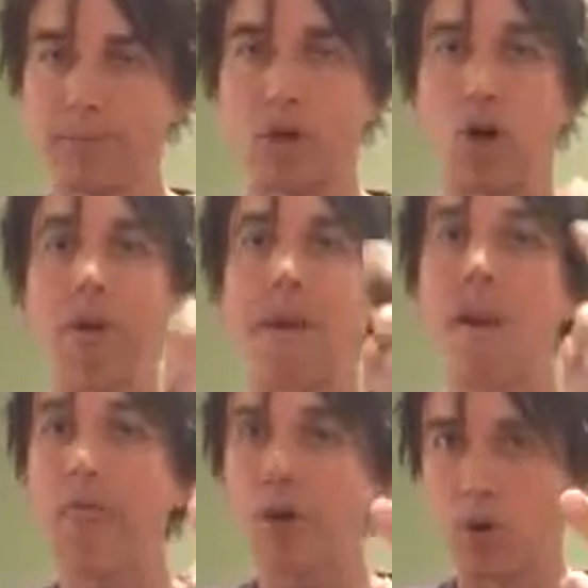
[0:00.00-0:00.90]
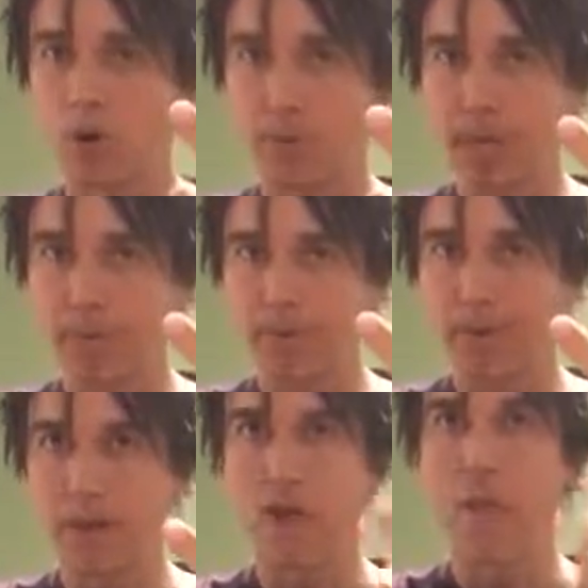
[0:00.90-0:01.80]
you go up another whole step,
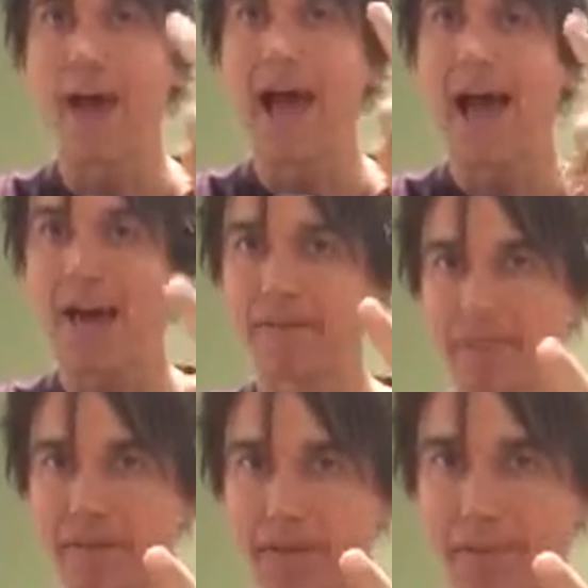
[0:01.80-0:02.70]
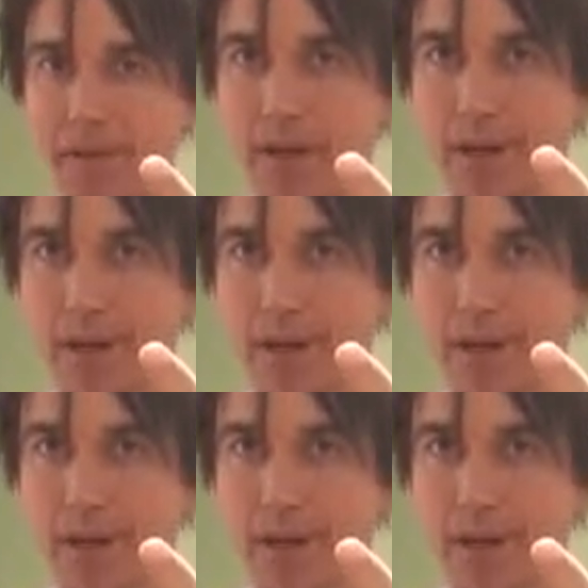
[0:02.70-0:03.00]
then you go up a half step,